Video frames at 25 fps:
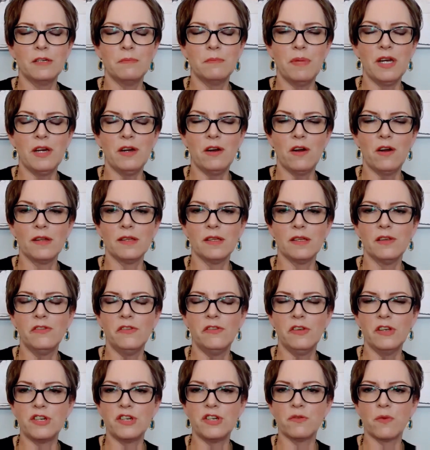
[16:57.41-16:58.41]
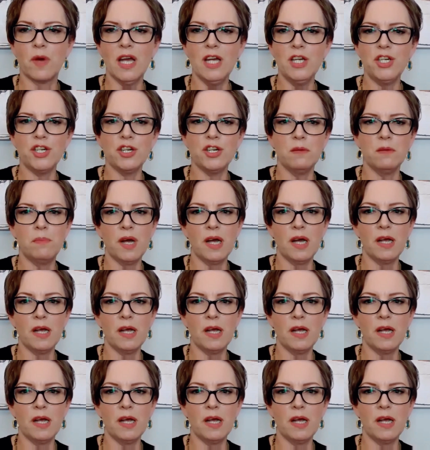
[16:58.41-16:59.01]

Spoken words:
depending on the situation.